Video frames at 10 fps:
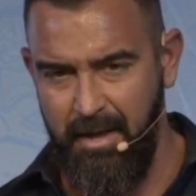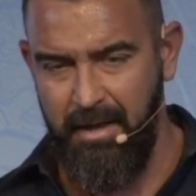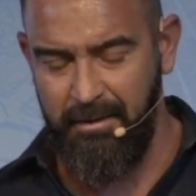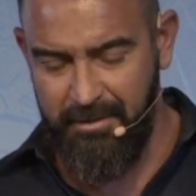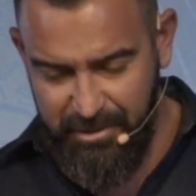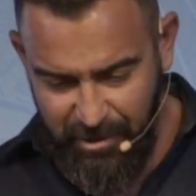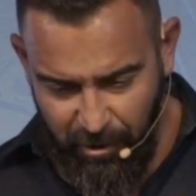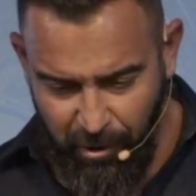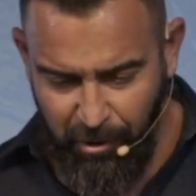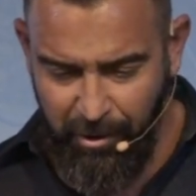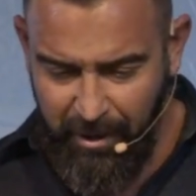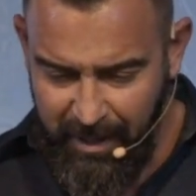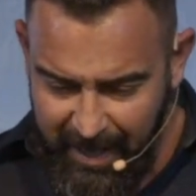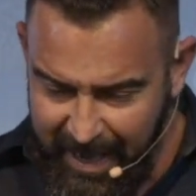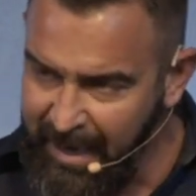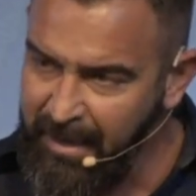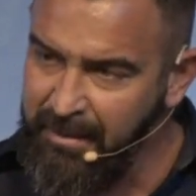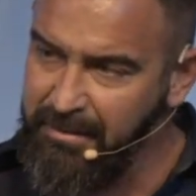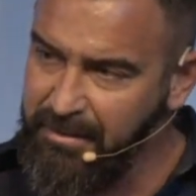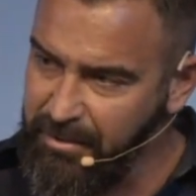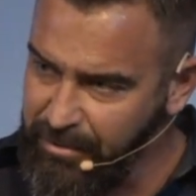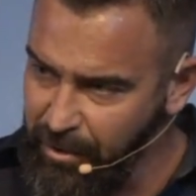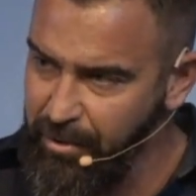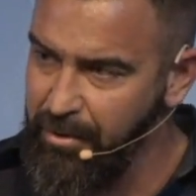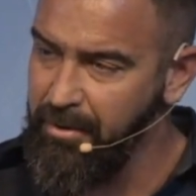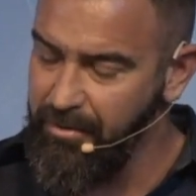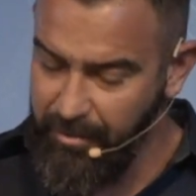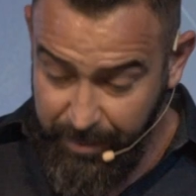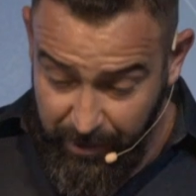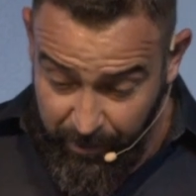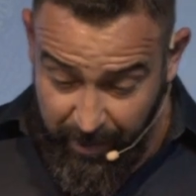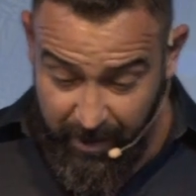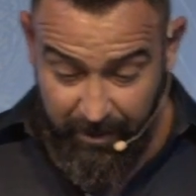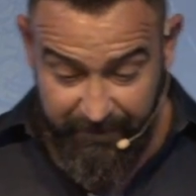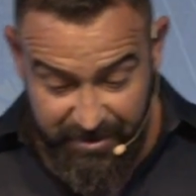And Saul had to learn the beauty of